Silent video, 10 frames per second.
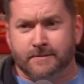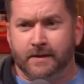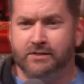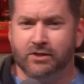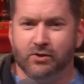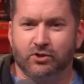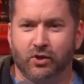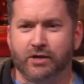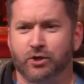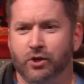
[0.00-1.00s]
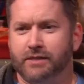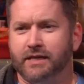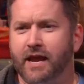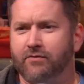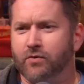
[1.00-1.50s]
It's the new Strangerhood. It's
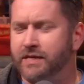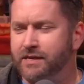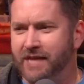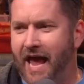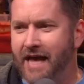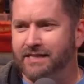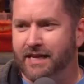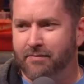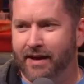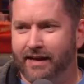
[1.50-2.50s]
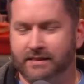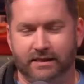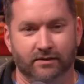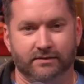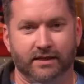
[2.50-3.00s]
like everyone keeps asking about it.
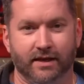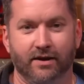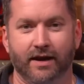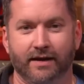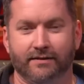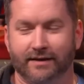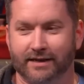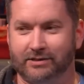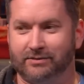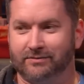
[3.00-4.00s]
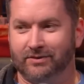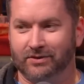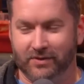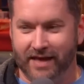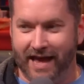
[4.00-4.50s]
So it's like, all right, I guess we'll
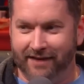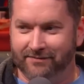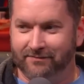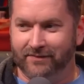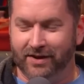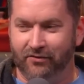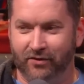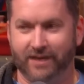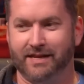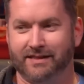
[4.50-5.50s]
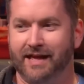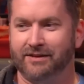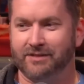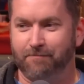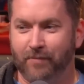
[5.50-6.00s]
do that, if we hit
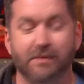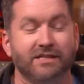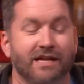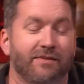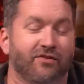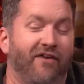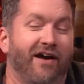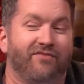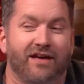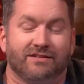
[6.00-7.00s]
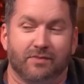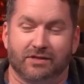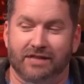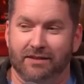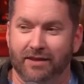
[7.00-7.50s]
10,000. I'm excited about the 5,000. I'm
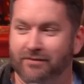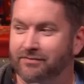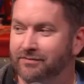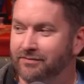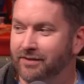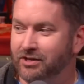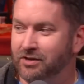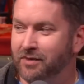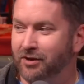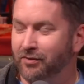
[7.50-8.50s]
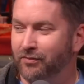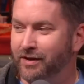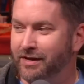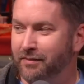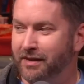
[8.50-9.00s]
excited about Achievement Hunter
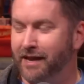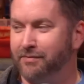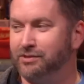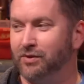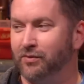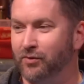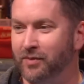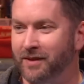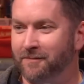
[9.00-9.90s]
redubbing an episode of Ruby.